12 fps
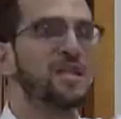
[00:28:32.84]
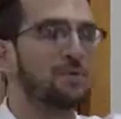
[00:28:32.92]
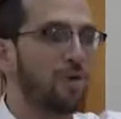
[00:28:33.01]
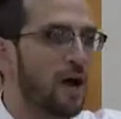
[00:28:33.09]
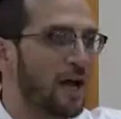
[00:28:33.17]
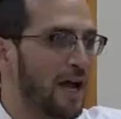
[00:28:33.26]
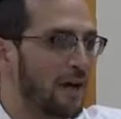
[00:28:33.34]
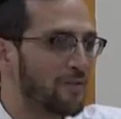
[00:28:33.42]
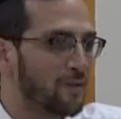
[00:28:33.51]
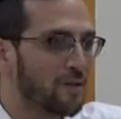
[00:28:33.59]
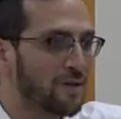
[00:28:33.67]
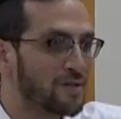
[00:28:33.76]
say the bracha
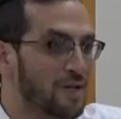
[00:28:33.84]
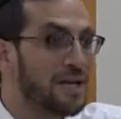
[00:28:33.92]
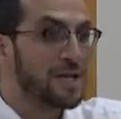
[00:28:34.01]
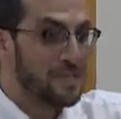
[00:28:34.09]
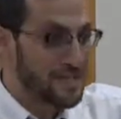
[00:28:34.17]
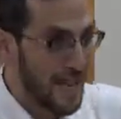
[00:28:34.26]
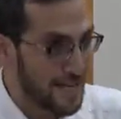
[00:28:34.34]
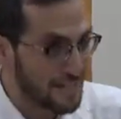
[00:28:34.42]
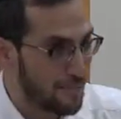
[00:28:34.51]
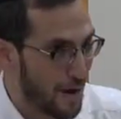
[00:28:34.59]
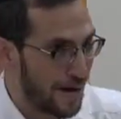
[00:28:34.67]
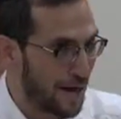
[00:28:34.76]
afterwards. Says the
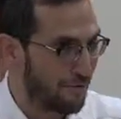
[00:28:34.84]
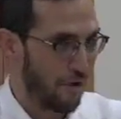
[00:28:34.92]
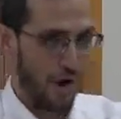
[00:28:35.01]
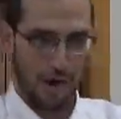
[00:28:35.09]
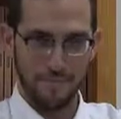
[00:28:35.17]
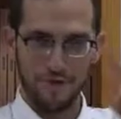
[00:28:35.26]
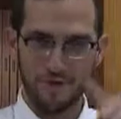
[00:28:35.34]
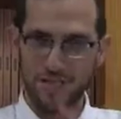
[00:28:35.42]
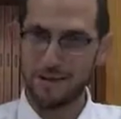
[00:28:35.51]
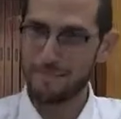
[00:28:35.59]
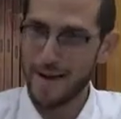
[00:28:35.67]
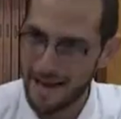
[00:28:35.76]
Magen Avraham, you
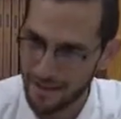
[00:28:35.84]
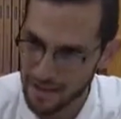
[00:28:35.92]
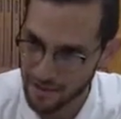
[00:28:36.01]
see by ala